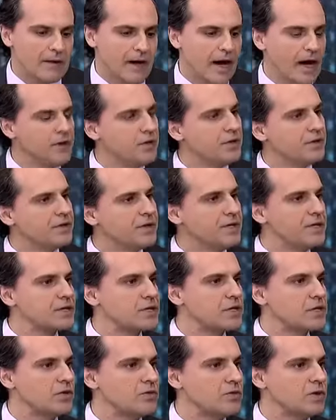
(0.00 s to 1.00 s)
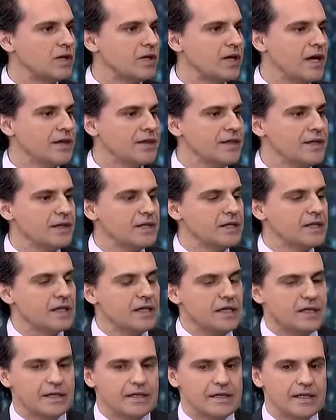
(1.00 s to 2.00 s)
I don't think so, really. I think
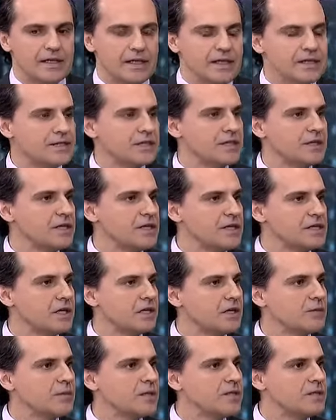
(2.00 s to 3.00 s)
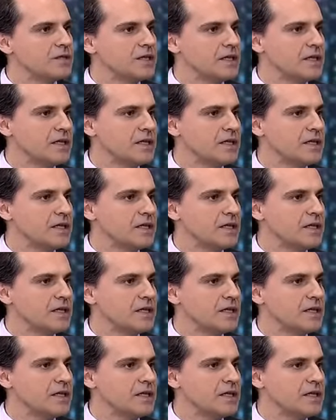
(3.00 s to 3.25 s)
Italy is a little bit